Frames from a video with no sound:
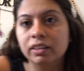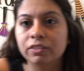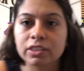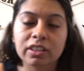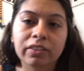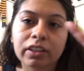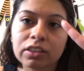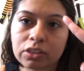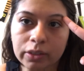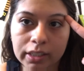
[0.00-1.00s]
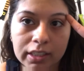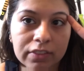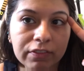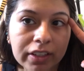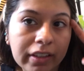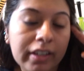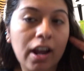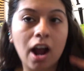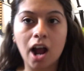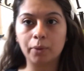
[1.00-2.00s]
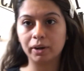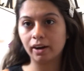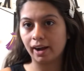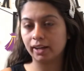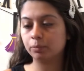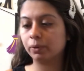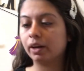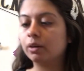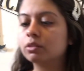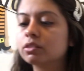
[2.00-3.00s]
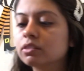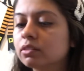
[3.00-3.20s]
the first thing we're going to do is fill in our eyebrows.